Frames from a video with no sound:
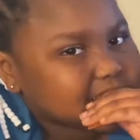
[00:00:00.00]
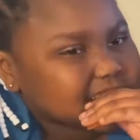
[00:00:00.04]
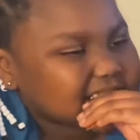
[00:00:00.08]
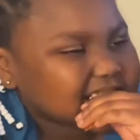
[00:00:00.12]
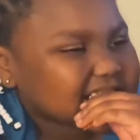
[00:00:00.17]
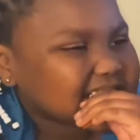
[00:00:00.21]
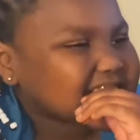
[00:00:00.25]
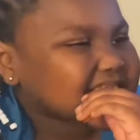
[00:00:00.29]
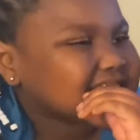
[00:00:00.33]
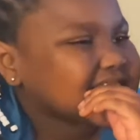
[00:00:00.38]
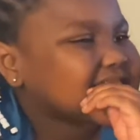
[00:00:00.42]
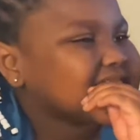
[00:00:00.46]

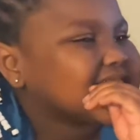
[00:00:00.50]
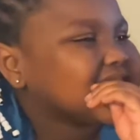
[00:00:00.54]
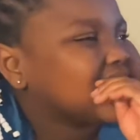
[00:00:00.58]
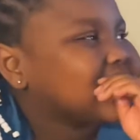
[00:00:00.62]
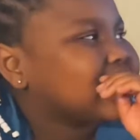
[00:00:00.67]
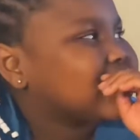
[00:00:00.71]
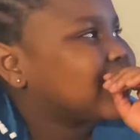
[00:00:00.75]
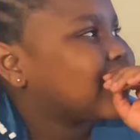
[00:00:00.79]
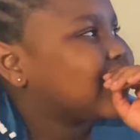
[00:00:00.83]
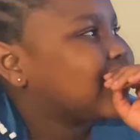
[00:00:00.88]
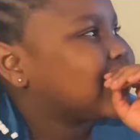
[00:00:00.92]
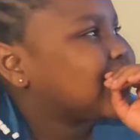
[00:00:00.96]
gotta bite
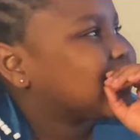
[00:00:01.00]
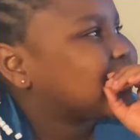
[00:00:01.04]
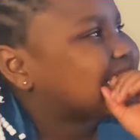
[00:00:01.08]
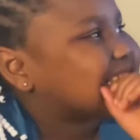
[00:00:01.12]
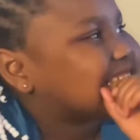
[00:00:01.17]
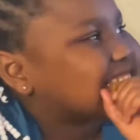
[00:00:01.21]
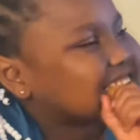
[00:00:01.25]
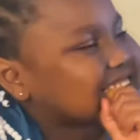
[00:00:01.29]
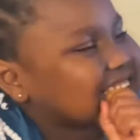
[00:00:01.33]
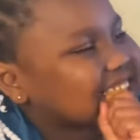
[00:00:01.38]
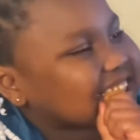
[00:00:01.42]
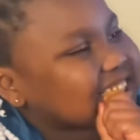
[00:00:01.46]
that. Yeah,
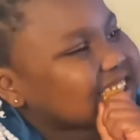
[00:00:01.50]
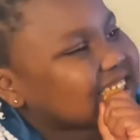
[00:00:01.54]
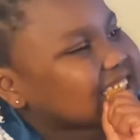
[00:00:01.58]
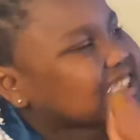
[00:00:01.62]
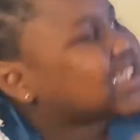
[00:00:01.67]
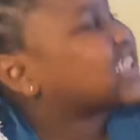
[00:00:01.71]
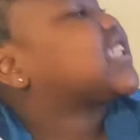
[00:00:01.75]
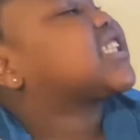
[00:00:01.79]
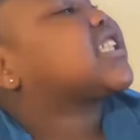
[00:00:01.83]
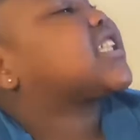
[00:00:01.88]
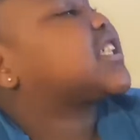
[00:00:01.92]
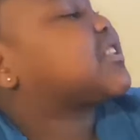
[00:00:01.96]
baby, you gotta
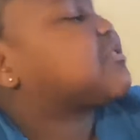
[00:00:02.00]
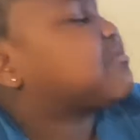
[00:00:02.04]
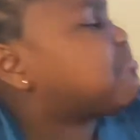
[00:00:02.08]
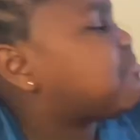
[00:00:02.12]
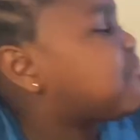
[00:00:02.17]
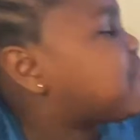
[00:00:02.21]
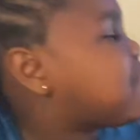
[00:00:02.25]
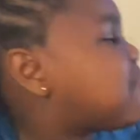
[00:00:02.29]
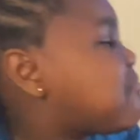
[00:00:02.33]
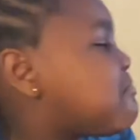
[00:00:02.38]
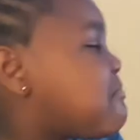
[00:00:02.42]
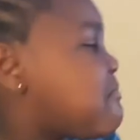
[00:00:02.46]
shake
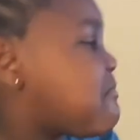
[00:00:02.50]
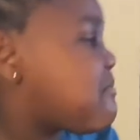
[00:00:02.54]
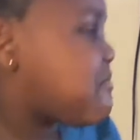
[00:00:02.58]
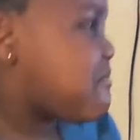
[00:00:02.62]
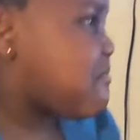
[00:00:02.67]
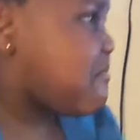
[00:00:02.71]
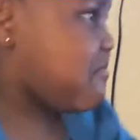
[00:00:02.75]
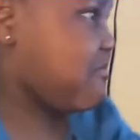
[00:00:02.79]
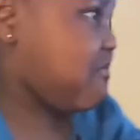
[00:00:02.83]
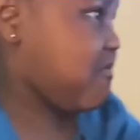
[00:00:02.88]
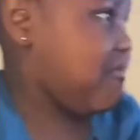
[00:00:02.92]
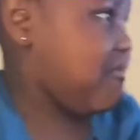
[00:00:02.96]
like red